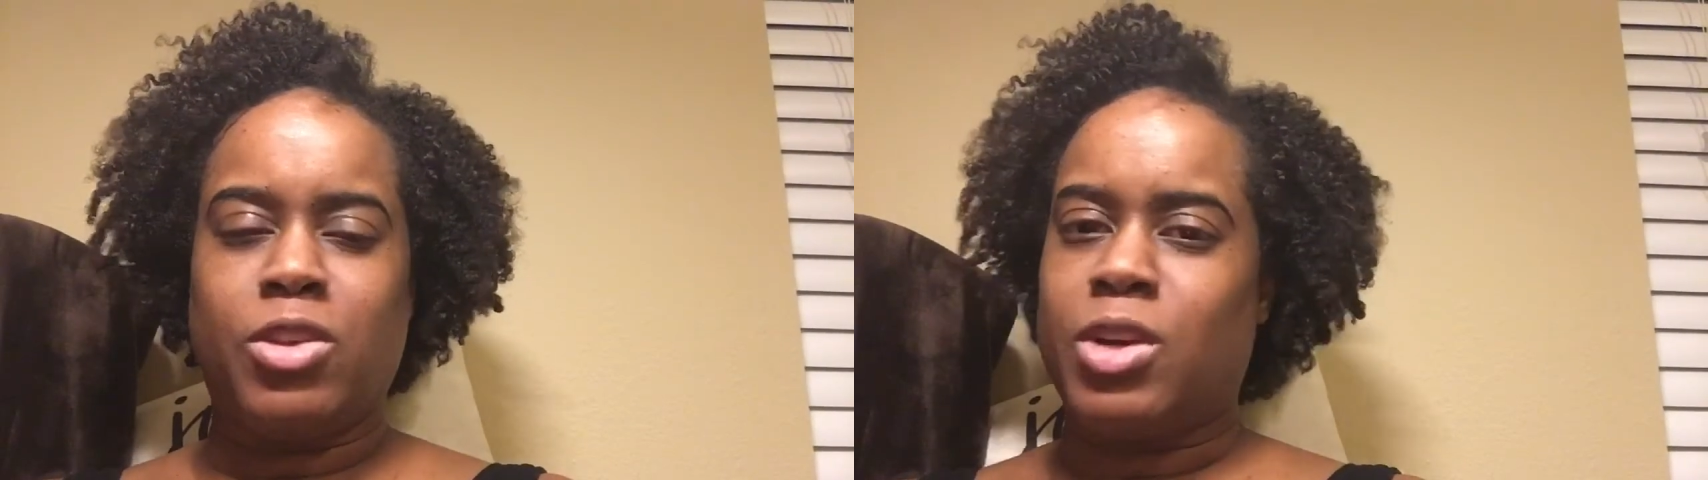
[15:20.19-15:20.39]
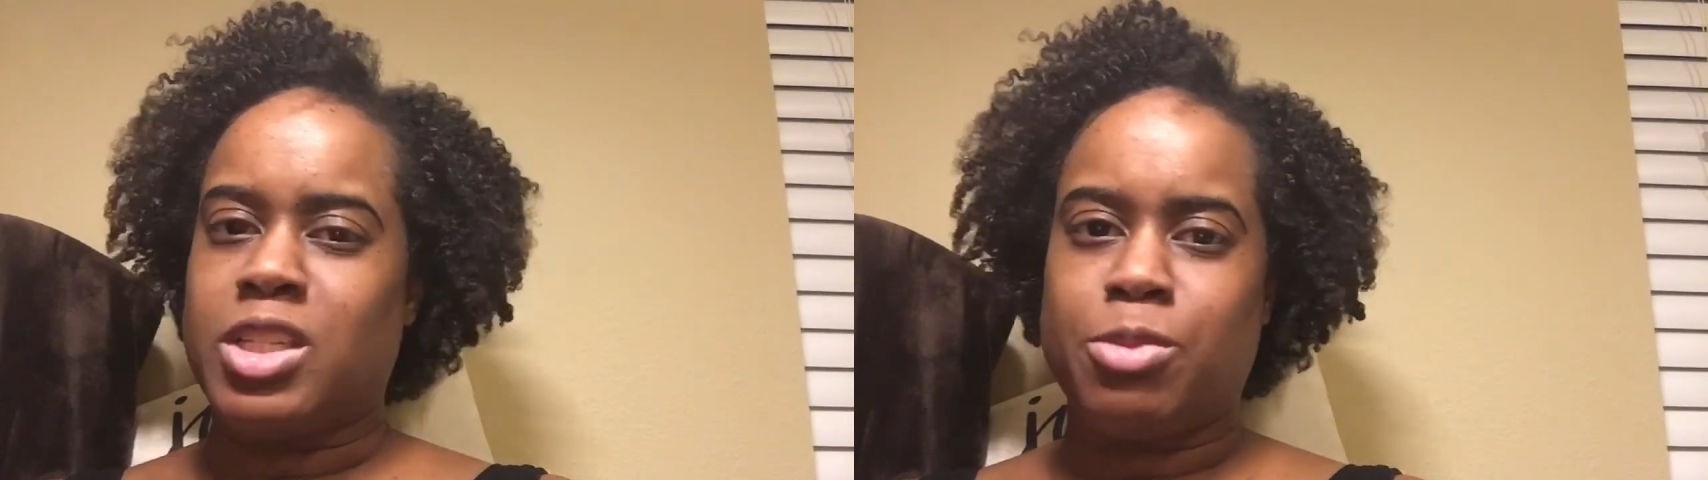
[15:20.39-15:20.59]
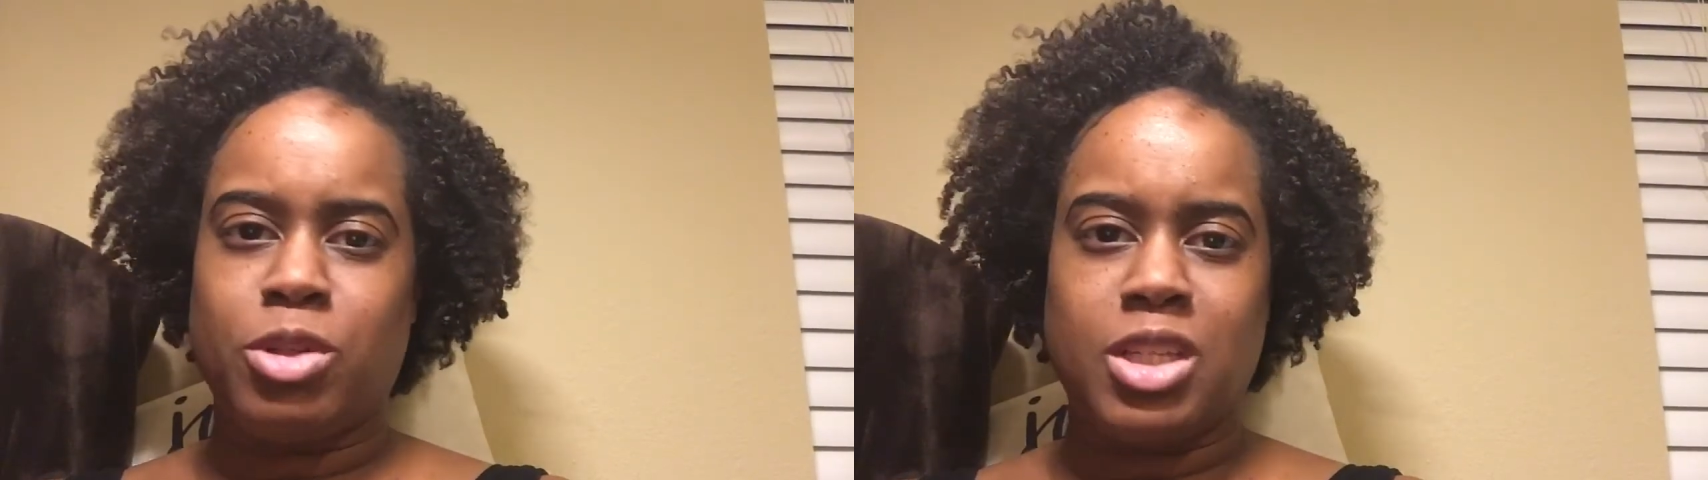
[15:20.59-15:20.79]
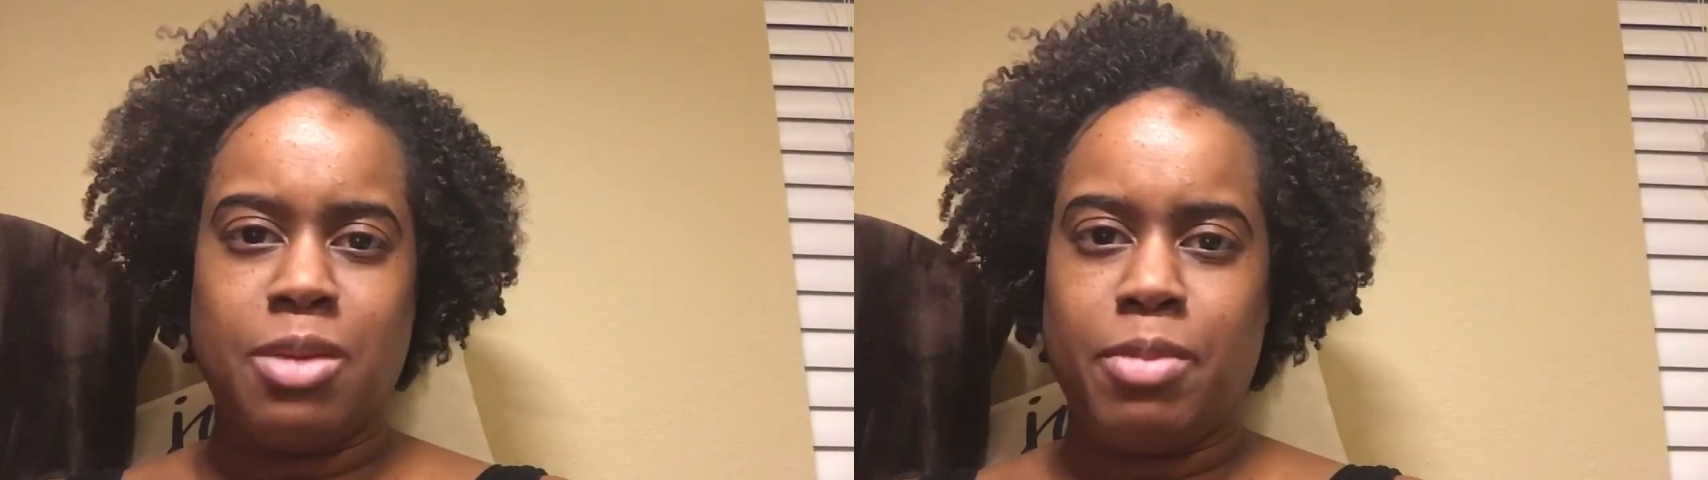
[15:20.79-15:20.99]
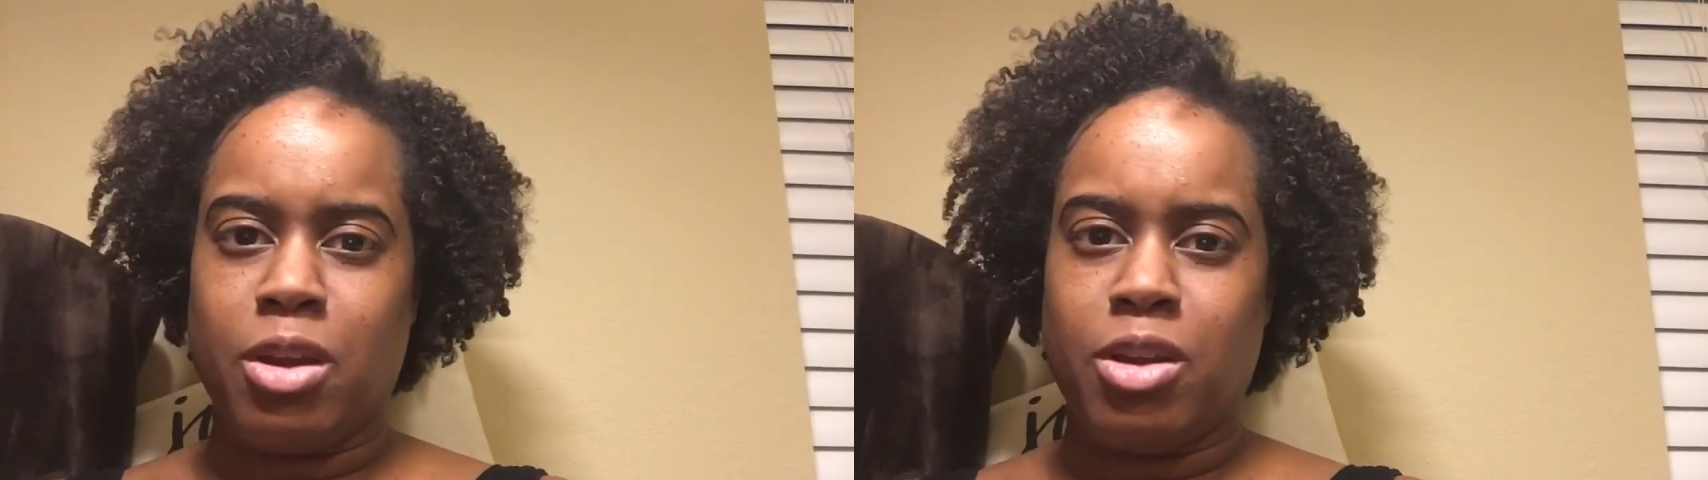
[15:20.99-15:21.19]
not supposed to get
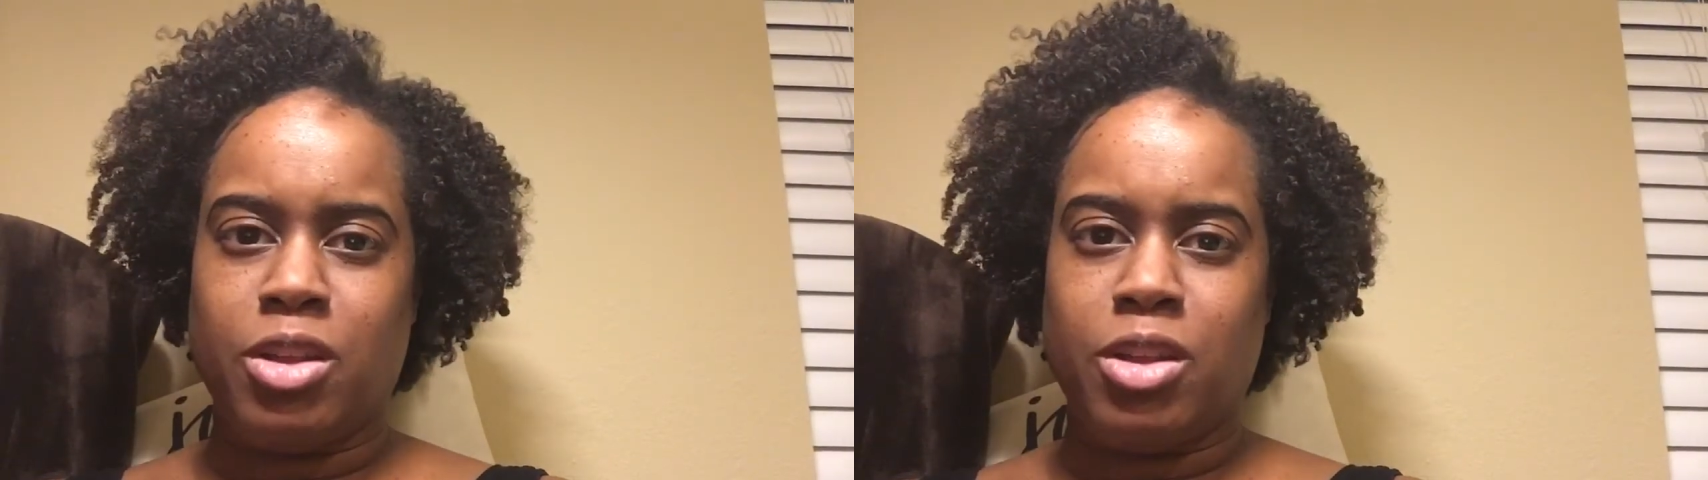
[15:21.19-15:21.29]
married.